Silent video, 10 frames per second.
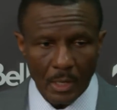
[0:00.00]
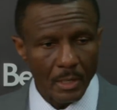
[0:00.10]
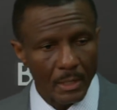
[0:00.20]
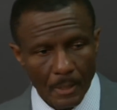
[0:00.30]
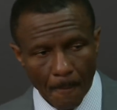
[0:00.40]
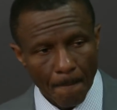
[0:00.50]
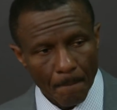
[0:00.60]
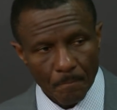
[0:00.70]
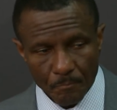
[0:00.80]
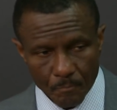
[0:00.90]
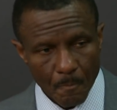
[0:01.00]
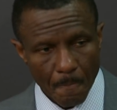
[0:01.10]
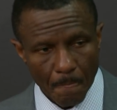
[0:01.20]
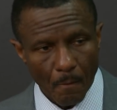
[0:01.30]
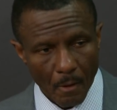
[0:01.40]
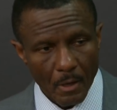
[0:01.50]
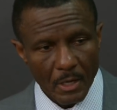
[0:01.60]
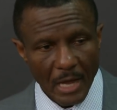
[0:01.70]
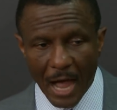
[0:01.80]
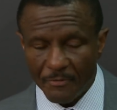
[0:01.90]
No compunction about taking the next one.
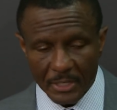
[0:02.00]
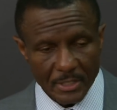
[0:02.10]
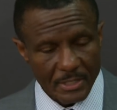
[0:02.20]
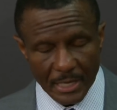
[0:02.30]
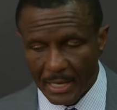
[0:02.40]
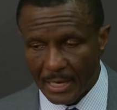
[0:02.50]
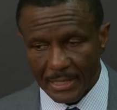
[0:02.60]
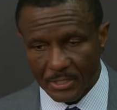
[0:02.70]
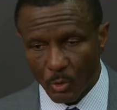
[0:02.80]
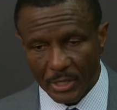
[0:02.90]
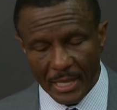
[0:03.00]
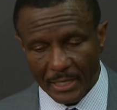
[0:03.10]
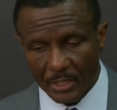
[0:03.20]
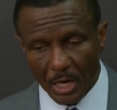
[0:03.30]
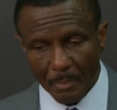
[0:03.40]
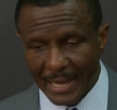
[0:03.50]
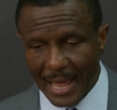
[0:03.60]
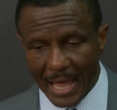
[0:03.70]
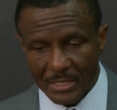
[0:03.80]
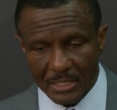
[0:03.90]
Confidence. Uh, that's the one thing the young man
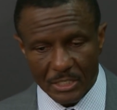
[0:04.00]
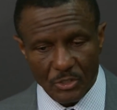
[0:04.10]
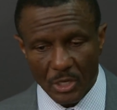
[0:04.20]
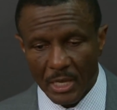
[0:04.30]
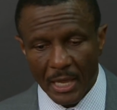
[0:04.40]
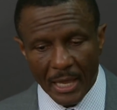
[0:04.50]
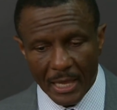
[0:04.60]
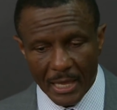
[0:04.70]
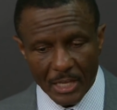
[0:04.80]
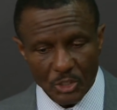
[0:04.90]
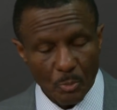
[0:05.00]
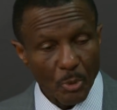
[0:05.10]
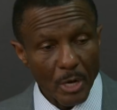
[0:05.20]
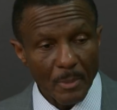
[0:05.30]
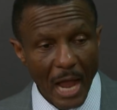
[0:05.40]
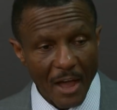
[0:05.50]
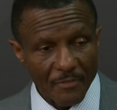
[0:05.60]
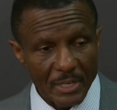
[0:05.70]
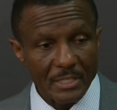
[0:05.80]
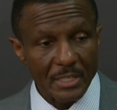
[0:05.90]
has. He's, he has supreme
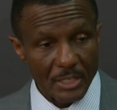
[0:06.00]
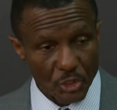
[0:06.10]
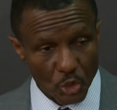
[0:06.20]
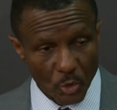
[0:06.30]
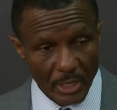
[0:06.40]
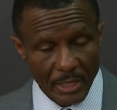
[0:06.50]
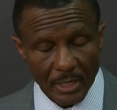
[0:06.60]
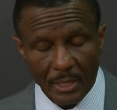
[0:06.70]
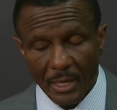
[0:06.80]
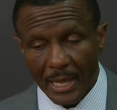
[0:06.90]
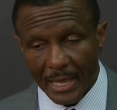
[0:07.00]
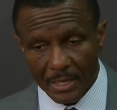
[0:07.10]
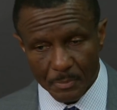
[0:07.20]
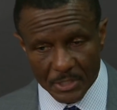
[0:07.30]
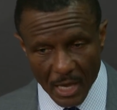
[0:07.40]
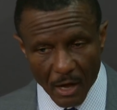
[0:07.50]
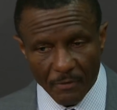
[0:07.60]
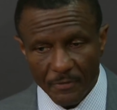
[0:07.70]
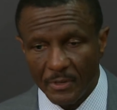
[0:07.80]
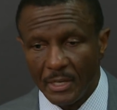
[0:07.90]
confidence in his shooting, and himself.